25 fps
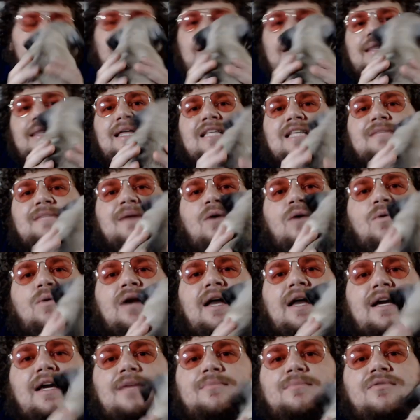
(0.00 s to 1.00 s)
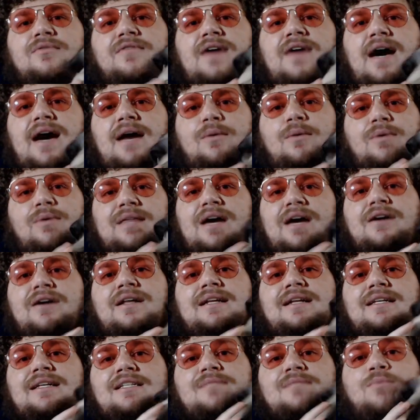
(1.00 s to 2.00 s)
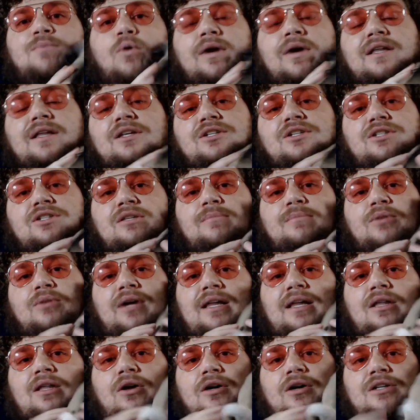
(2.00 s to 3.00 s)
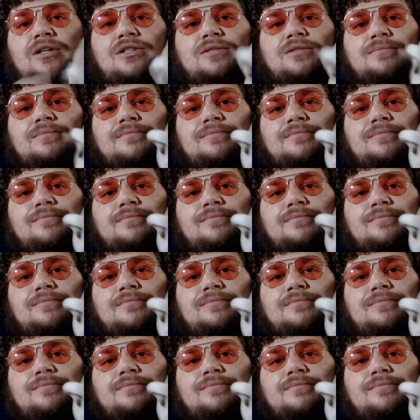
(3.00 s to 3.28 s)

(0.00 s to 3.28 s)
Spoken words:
And that's about what I can provide without any spoilers to the book at large.